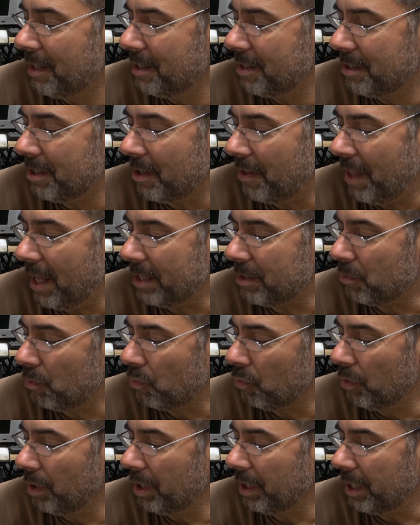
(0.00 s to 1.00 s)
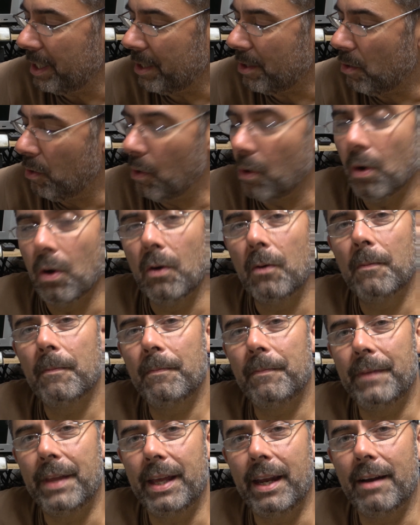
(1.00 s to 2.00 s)
So that's really cool
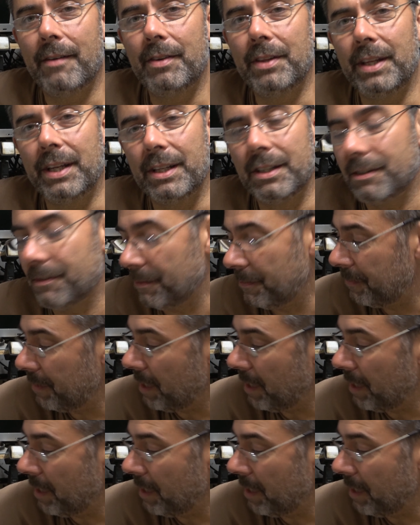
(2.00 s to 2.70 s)
that everything is